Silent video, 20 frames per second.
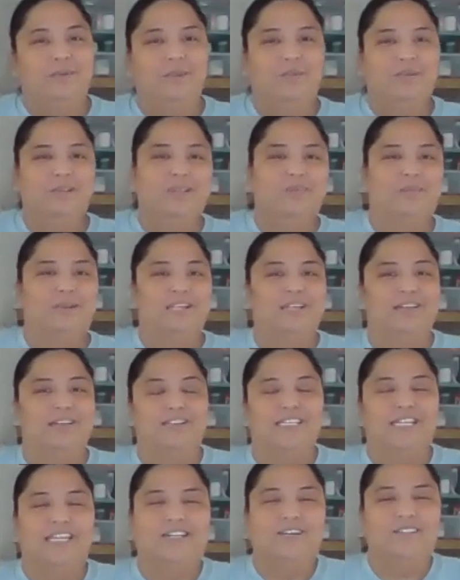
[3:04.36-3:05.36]
people in my
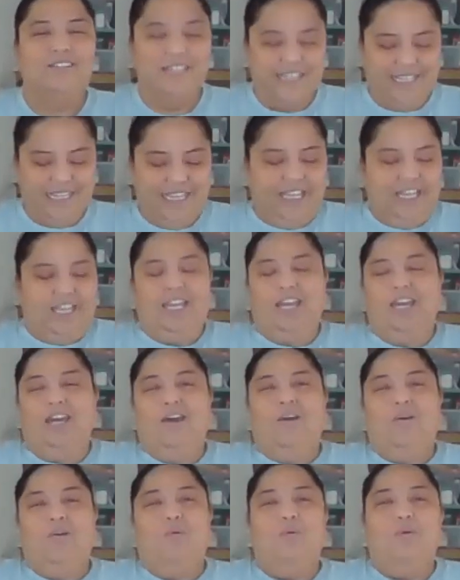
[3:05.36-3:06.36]
little town.
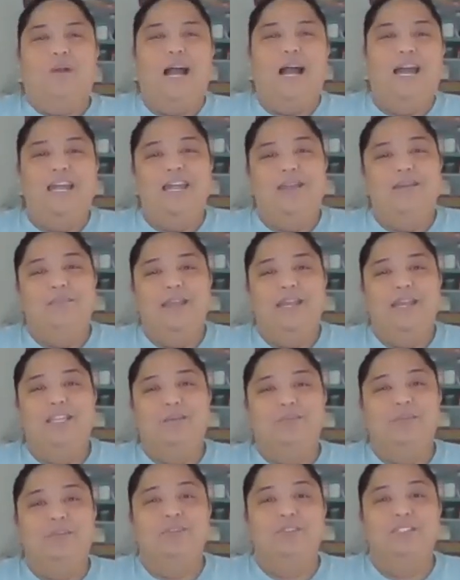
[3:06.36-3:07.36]
I make
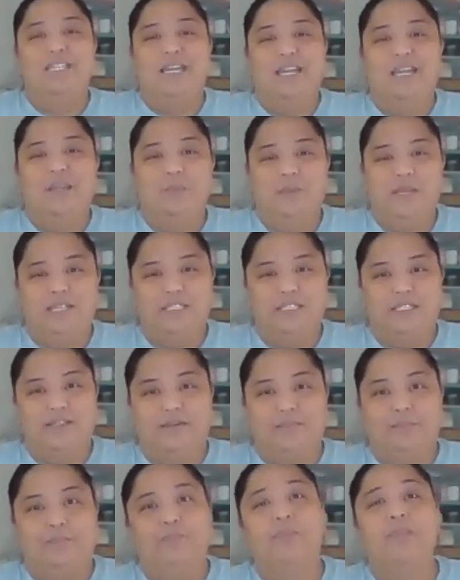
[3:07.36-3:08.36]
them use the hand
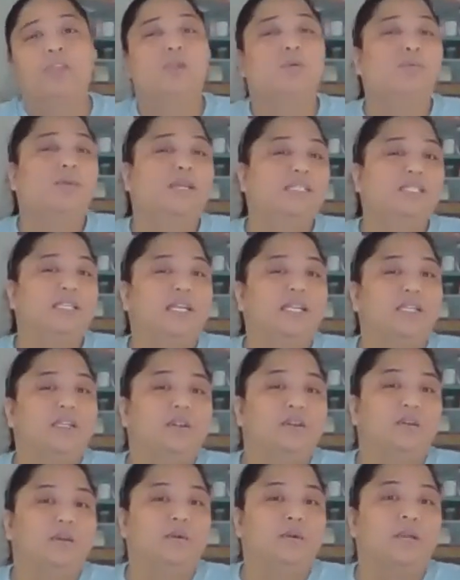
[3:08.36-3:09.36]
mixer. The reason I
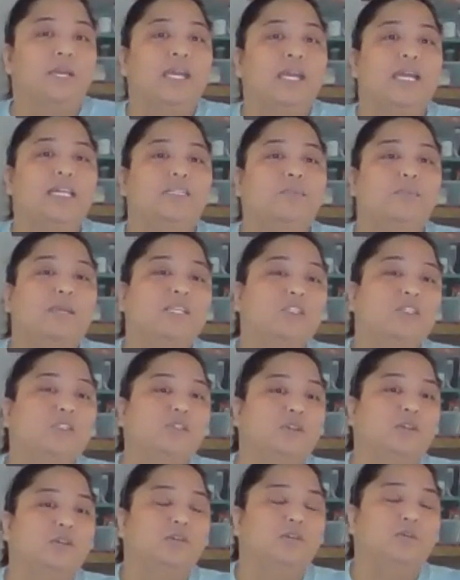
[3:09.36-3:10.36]
do is because
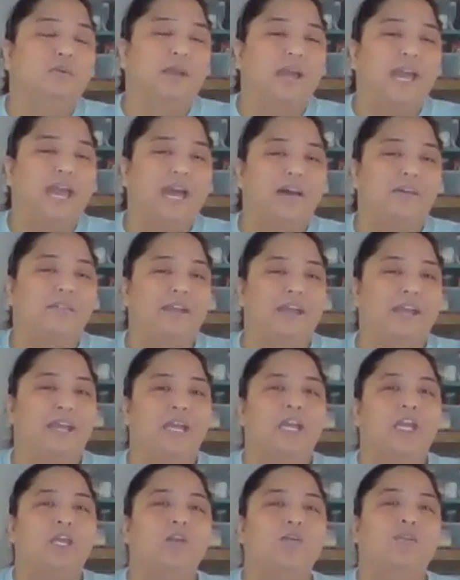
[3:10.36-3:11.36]
you have a
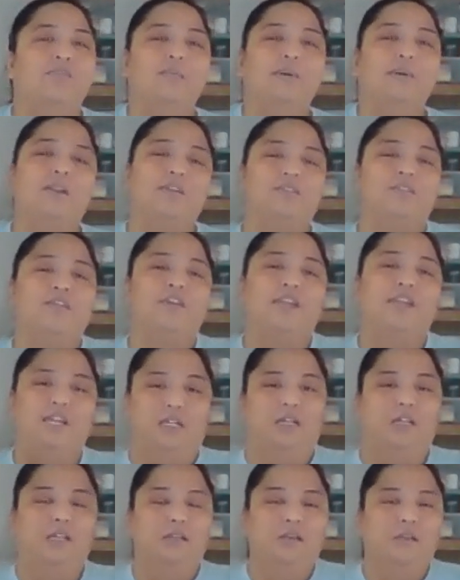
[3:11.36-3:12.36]
better
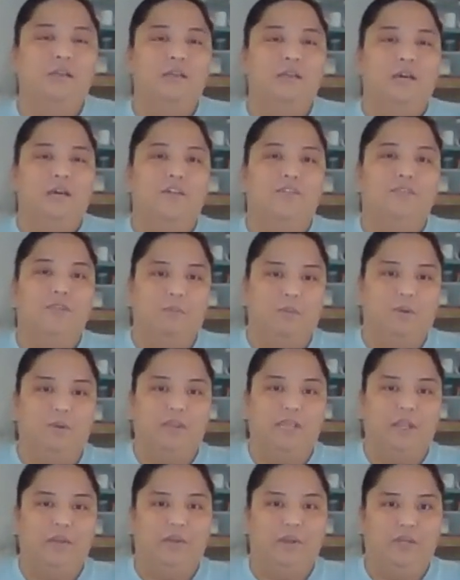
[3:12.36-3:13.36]
feel of the
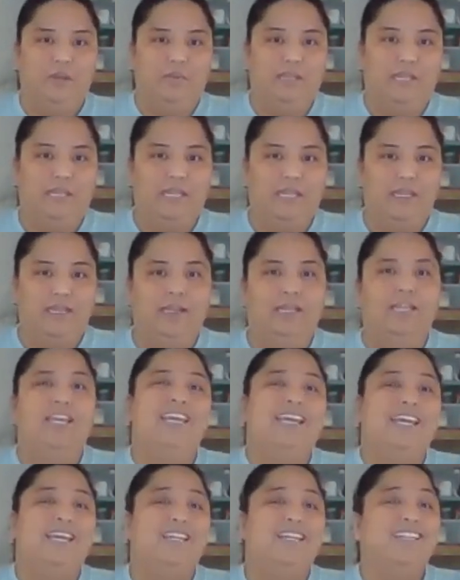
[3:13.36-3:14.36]
meringue when you're making it.
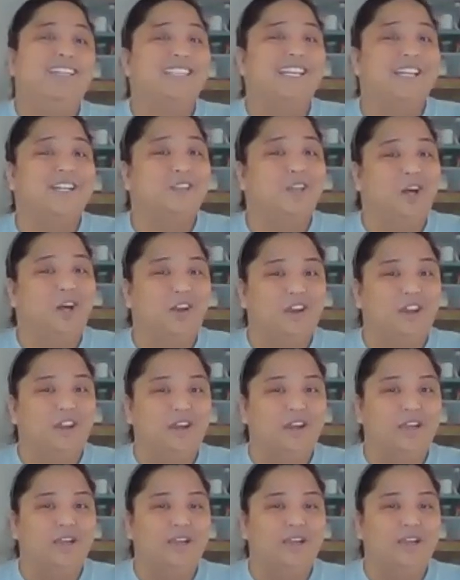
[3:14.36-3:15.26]
It does take longer,